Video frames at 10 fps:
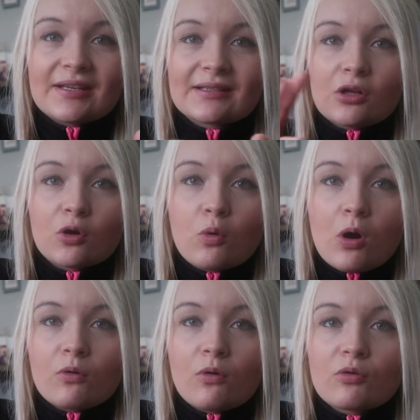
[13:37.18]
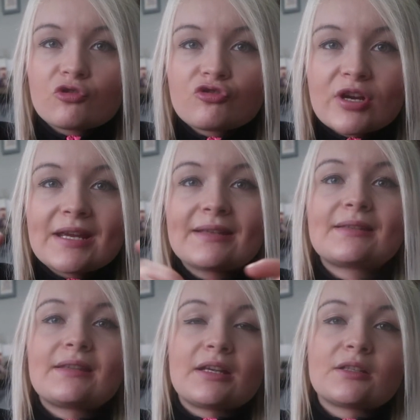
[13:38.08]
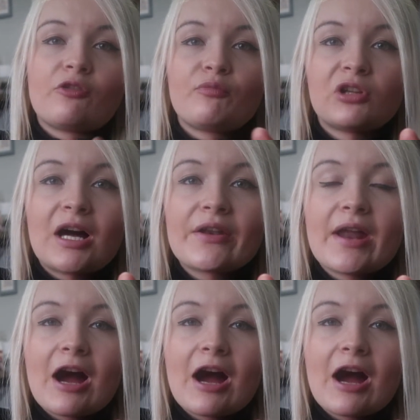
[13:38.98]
these little quote unquote treats, things off plan,